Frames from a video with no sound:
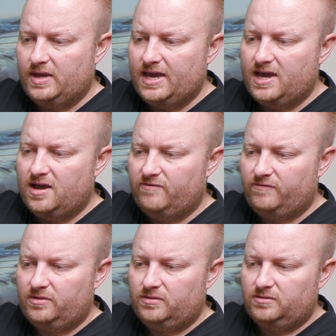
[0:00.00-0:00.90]
you
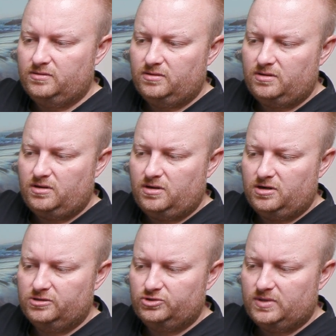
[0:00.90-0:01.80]
have
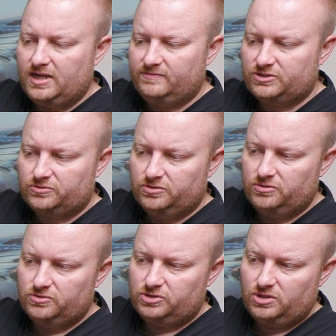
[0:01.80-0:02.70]
hard drive
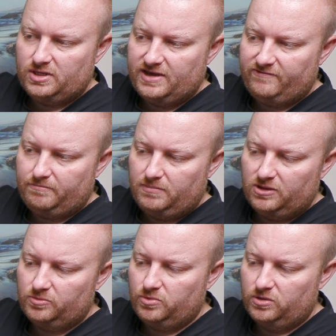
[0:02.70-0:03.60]
screws, you have
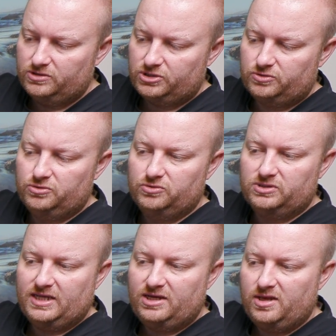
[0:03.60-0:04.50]
motherboard
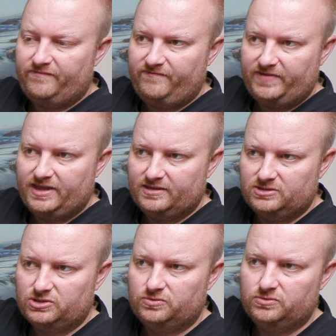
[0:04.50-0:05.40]
screws, and you have fan
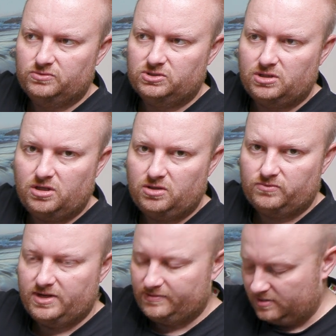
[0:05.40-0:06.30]
screws all
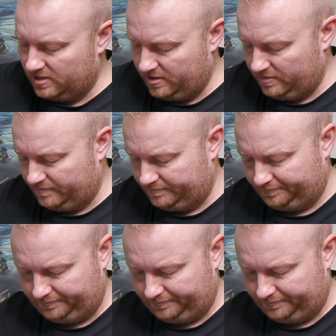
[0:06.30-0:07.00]
right there.